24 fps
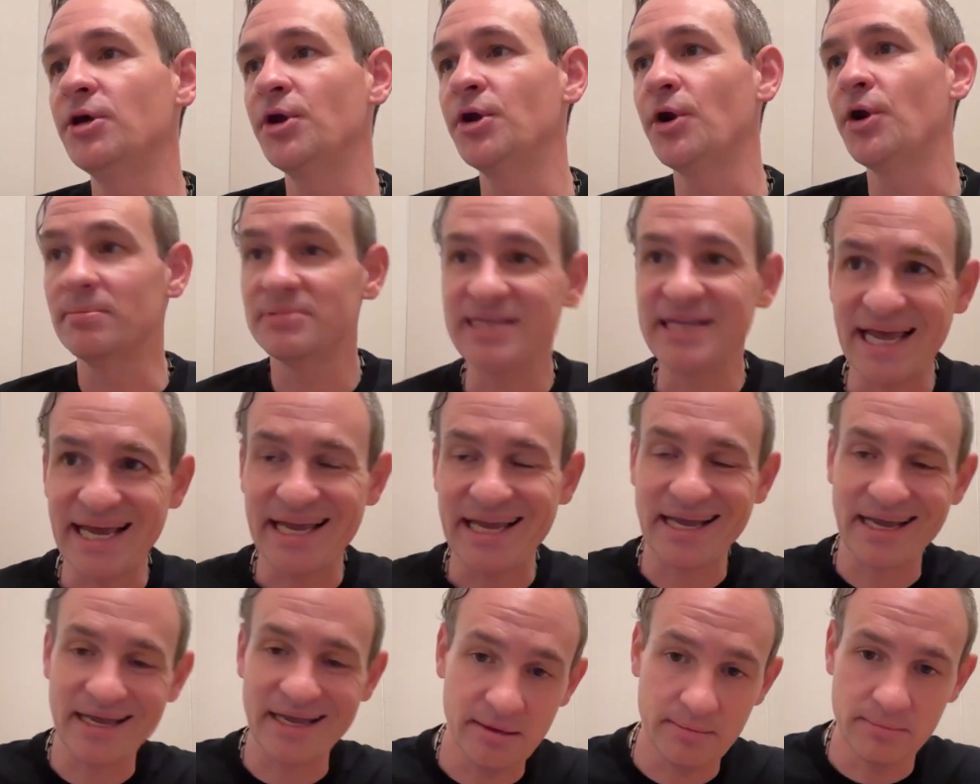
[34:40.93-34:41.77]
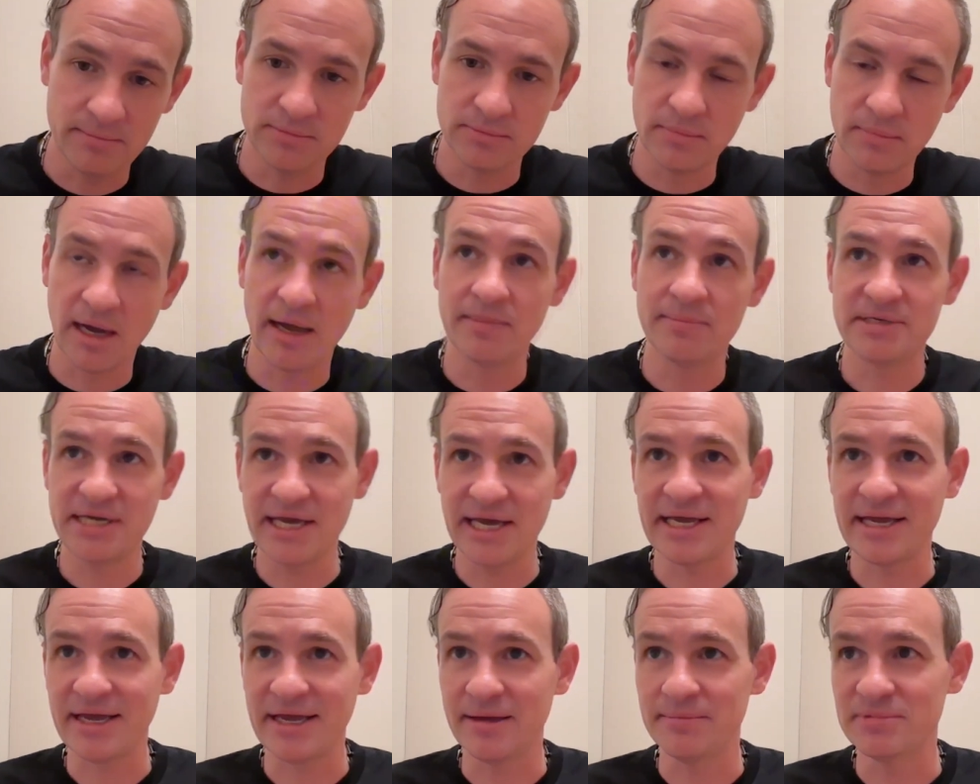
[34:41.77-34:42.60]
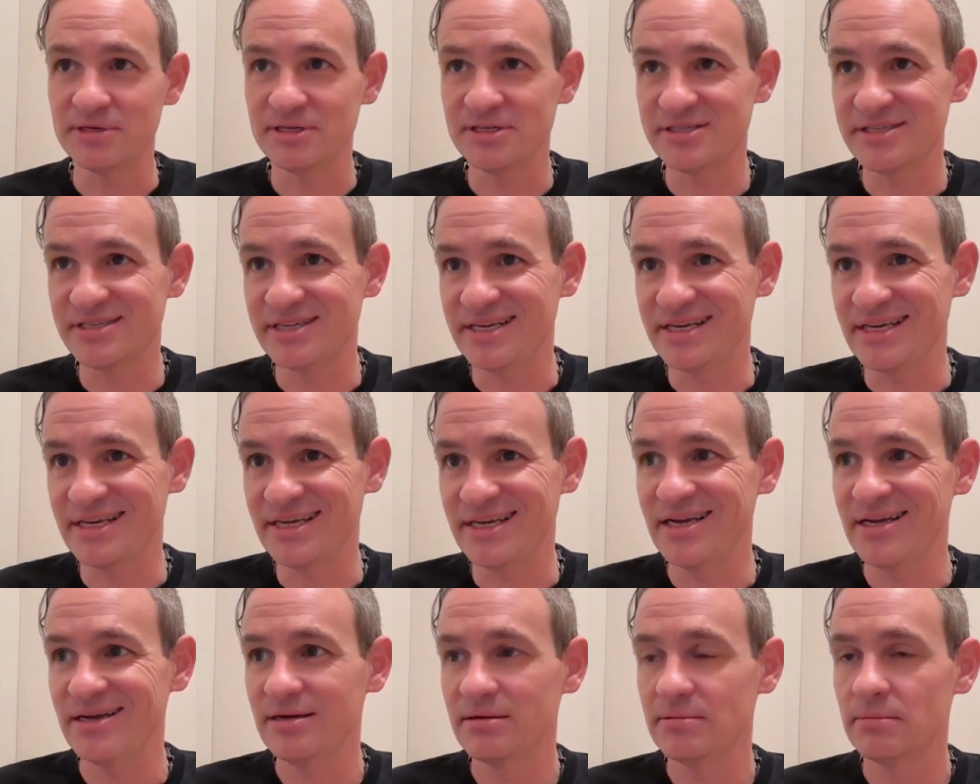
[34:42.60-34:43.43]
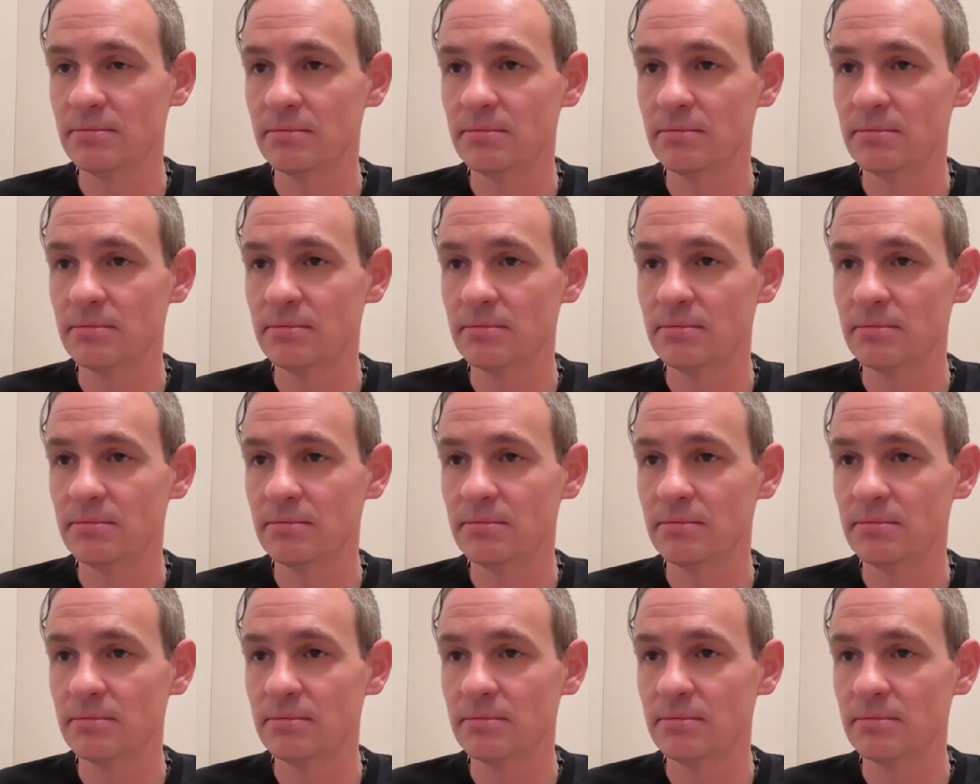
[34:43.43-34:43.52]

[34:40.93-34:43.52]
I'm taking him to see